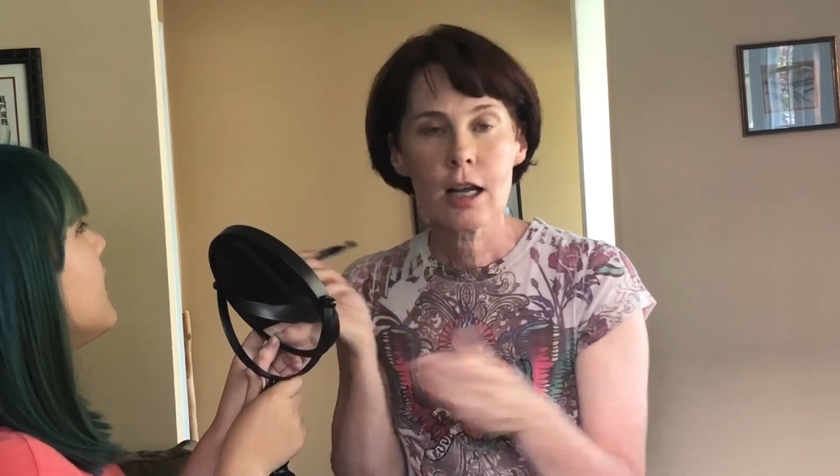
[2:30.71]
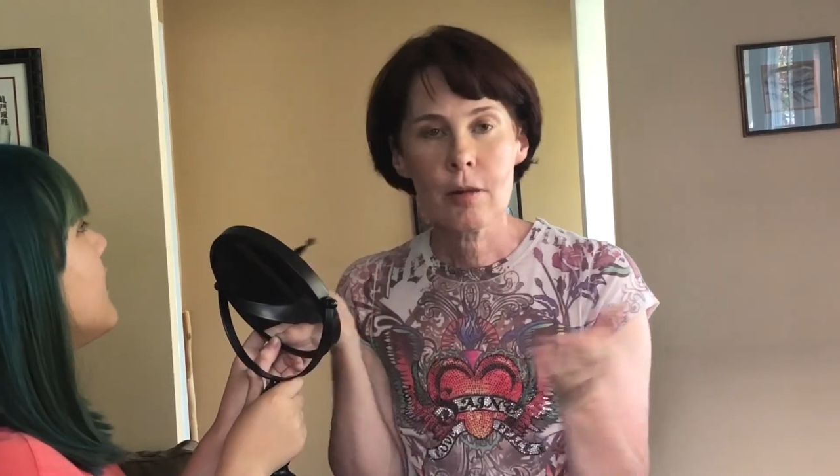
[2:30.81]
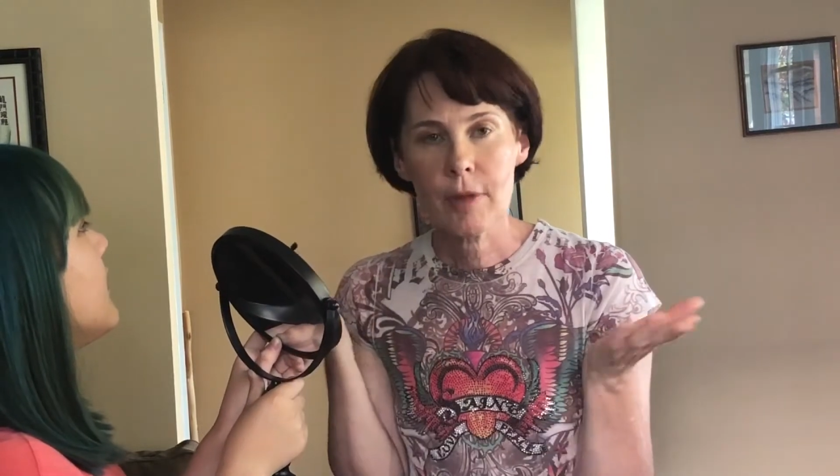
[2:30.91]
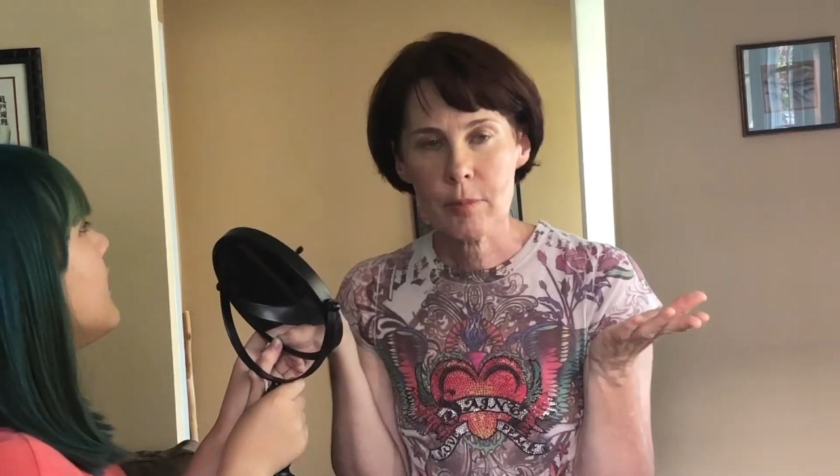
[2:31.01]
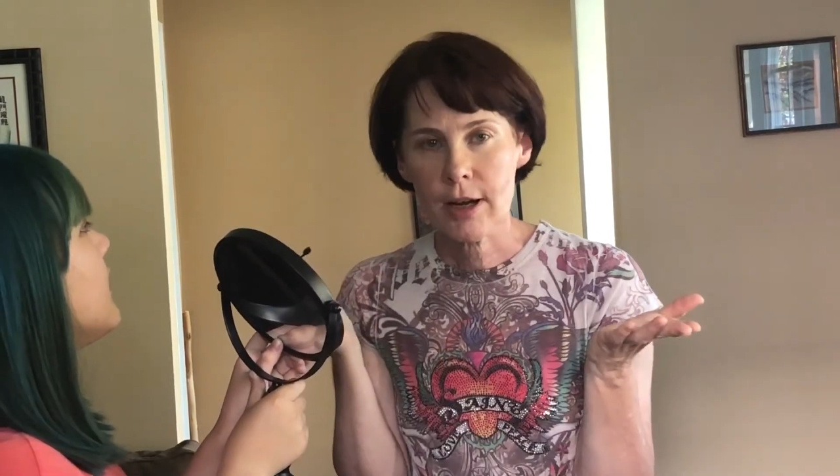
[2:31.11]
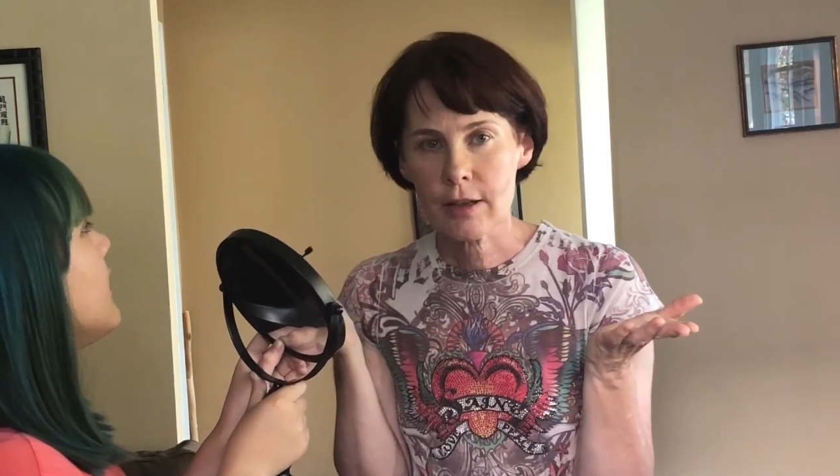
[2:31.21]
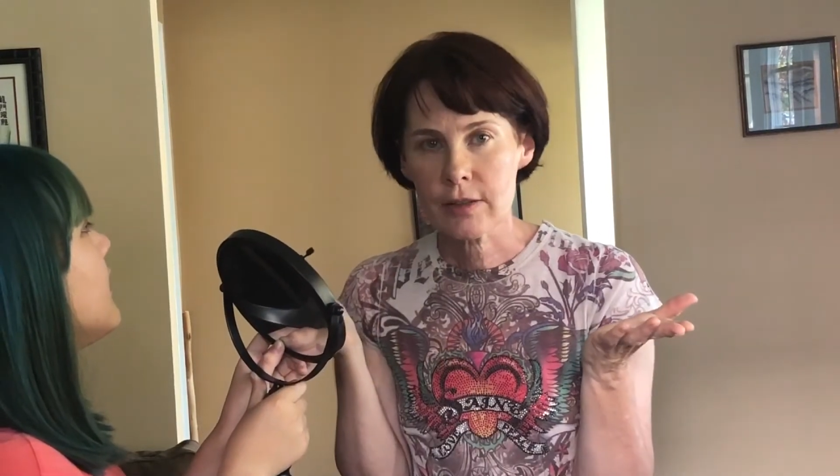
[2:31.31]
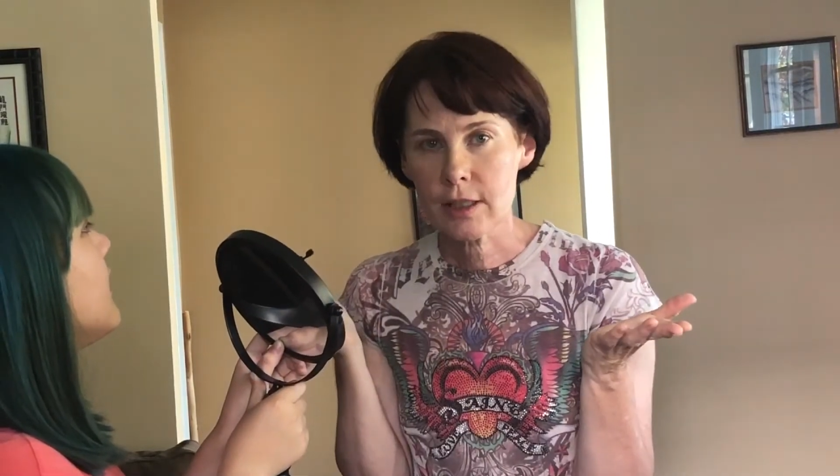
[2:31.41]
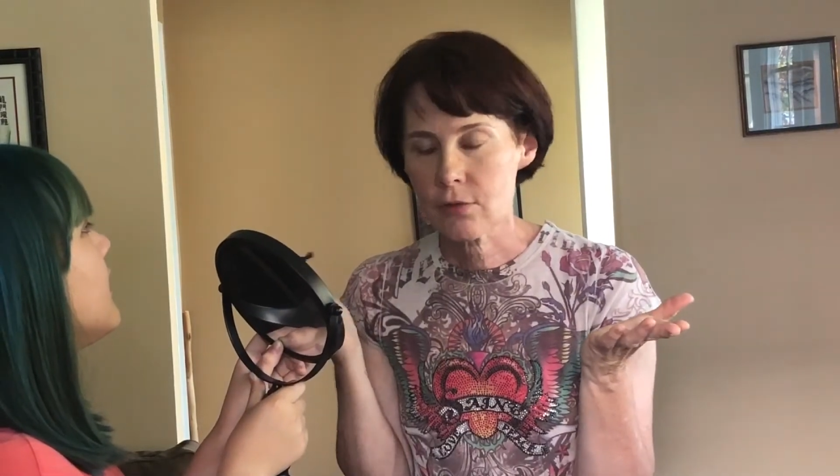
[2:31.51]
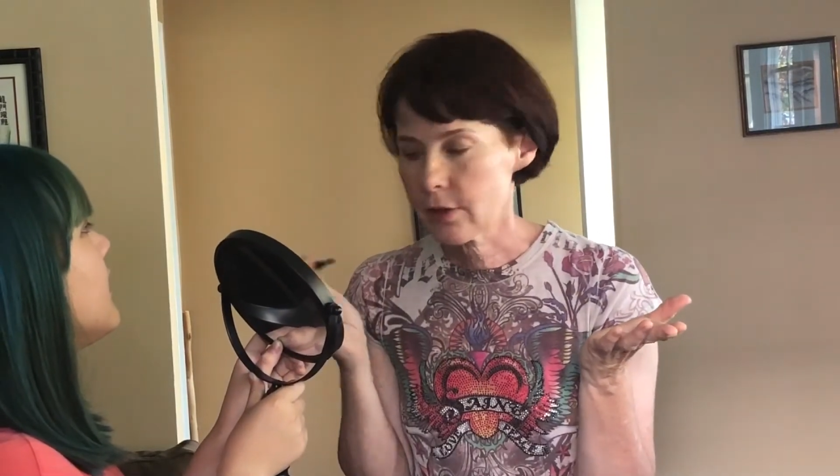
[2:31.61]
my brows
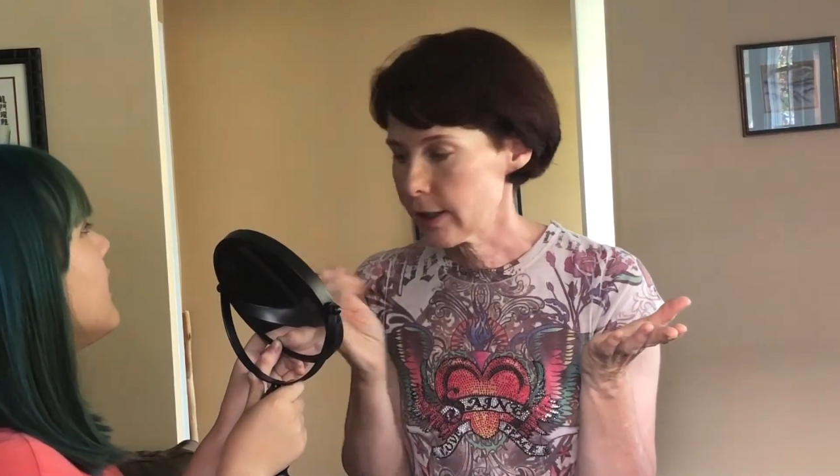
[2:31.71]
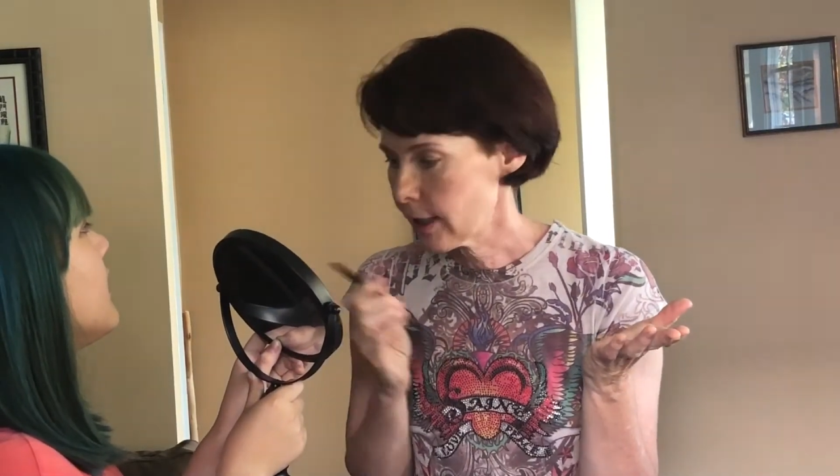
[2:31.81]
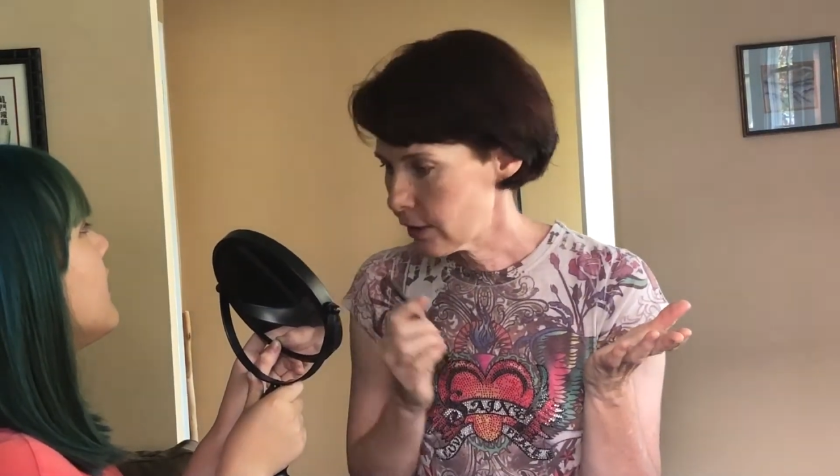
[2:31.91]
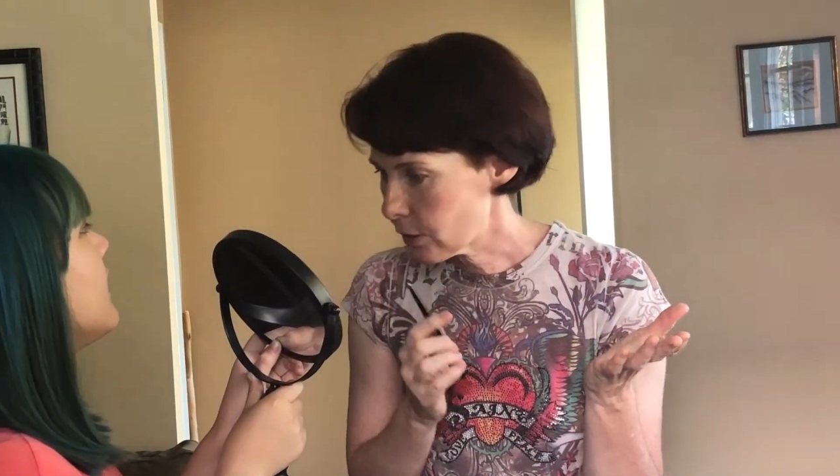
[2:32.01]
need filling in.